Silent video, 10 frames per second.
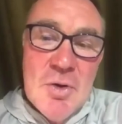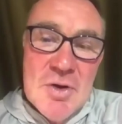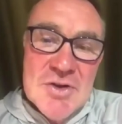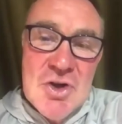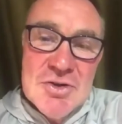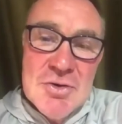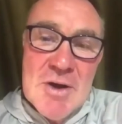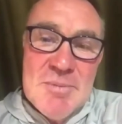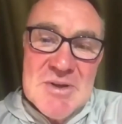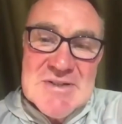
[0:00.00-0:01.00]
I joined the
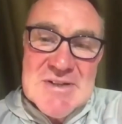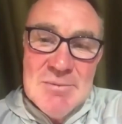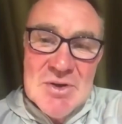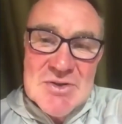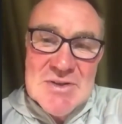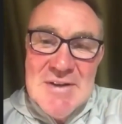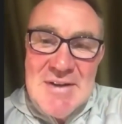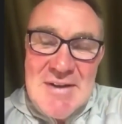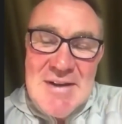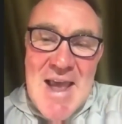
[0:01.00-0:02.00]
rugby team, because
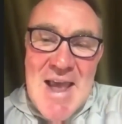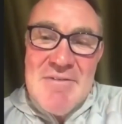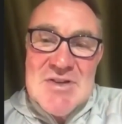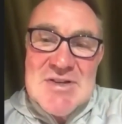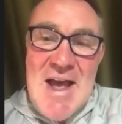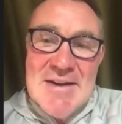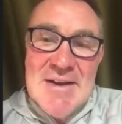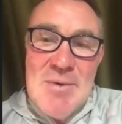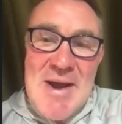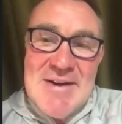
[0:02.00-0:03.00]
every Saturday
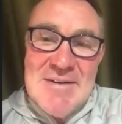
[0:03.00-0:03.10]
I went